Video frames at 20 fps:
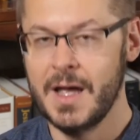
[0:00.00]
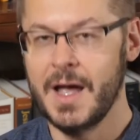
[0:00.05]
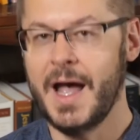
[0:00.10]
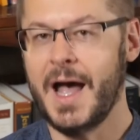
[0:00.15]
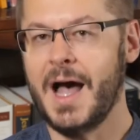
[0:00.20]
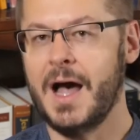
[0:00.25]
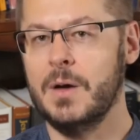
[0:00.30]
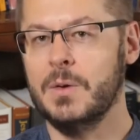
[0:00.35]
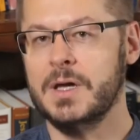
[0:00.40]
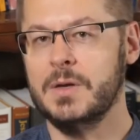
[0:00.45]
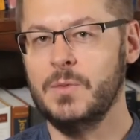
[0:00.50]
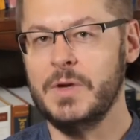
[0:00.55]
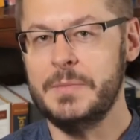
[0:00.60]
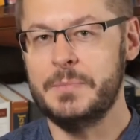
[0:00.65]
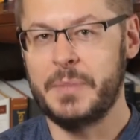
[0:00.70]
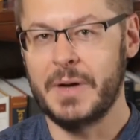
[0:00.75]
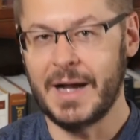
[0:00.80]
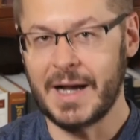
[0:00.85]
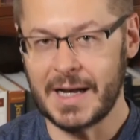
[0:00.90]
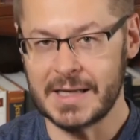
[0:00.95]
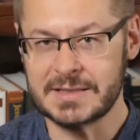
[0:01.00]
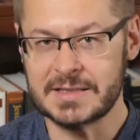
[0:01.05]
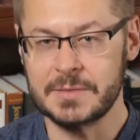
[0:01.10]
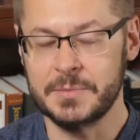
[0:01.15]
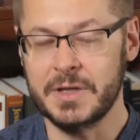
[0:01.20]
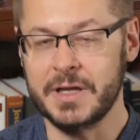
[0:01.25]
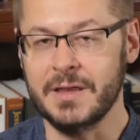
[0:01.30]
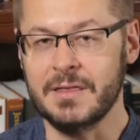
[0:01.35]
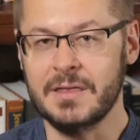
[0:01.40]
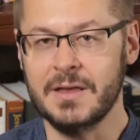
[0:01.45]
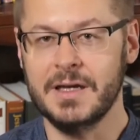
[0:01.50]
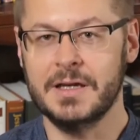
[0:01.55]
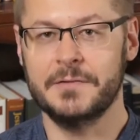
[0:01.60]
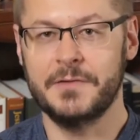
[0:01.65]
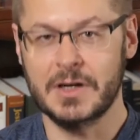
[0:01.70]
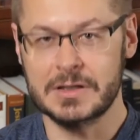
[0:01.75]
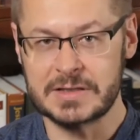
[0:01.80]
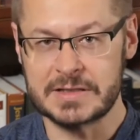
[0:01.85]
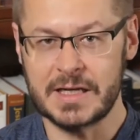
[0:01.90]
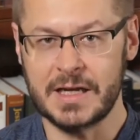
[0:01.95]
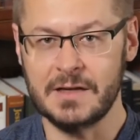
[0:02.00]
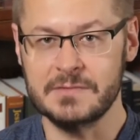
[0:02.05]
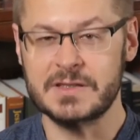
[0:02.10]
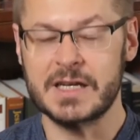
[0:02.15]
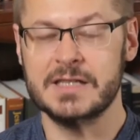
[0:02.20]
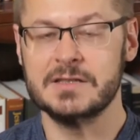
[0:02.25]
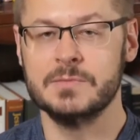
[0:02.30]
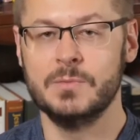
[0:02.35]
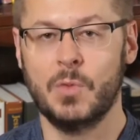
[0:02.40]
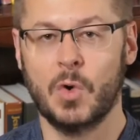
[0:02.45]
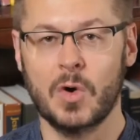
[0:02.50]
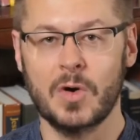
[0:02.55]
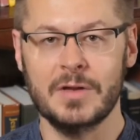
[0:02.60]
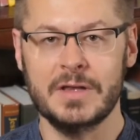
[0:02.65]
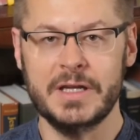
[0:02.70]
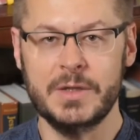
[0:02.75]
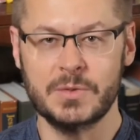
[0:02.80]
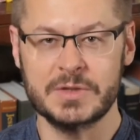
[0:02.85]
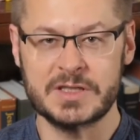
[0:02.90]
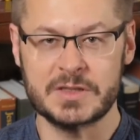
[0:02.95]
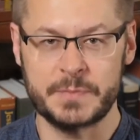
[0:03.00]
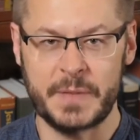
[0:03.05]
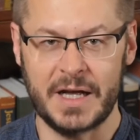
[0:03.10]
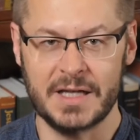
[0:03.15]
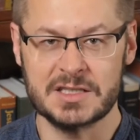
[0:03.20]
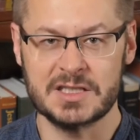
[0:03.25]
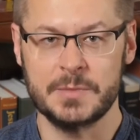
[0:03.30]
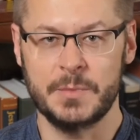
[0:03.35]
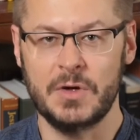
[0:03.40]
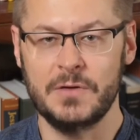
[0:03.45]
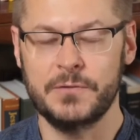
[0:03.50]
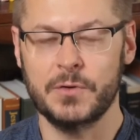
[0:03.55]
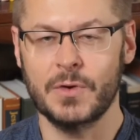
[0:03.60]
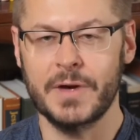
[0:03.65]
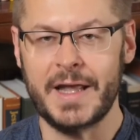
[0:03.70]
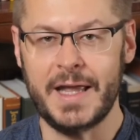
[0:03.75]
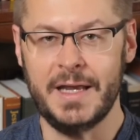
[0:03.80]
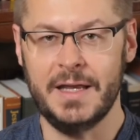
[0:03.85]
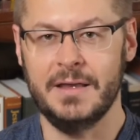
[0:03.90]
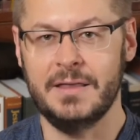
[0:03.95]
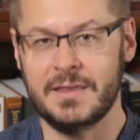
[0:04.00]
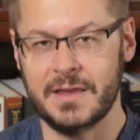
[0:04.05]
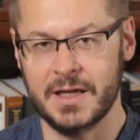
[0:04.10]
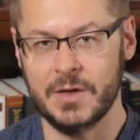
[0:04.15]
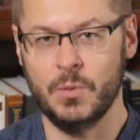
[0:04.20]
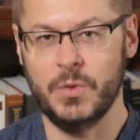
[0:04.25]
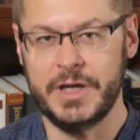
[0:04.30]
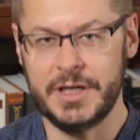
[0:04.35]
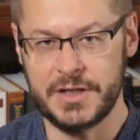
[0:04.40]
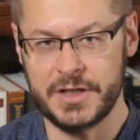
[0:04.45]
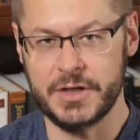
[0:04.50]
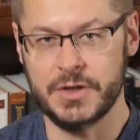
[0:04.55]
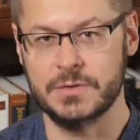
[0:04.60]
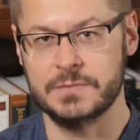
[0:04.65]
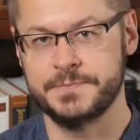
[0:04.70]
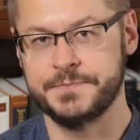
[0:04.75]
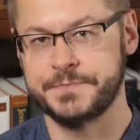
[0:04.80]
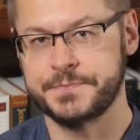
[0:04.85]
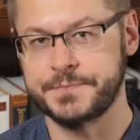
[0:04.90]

How can we possibly think of ourselves as morally responsible for anything we do?